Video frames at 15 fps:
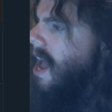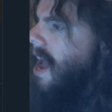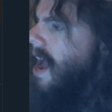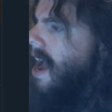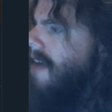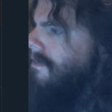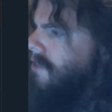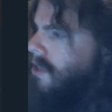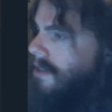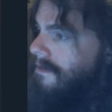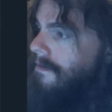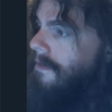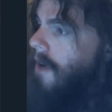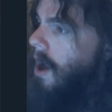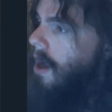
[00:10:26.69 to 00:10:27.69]
after the
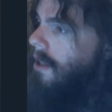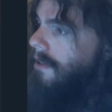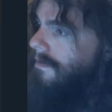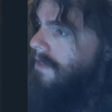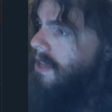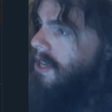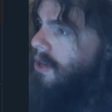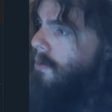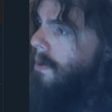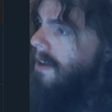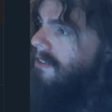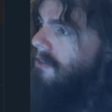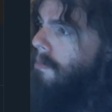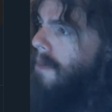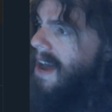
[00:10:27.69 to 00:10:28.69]
fall of the
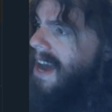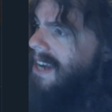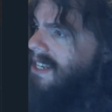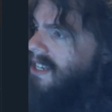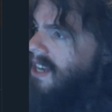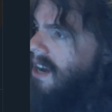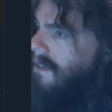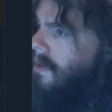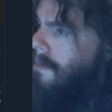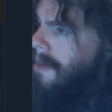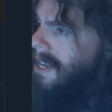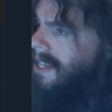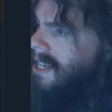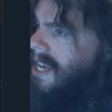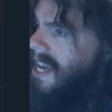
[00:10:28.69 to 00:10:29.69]
US backed
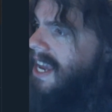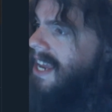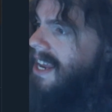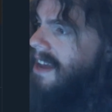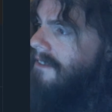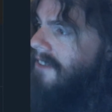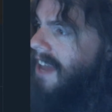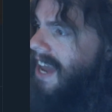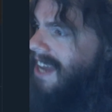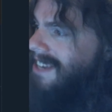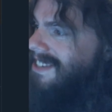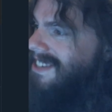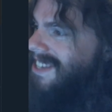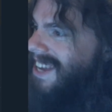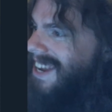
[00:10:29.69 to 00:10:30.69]
government in
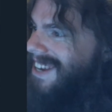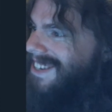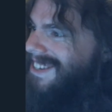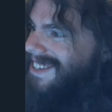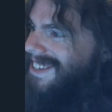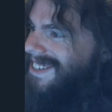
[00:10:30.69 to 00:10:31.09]
Afghanistan.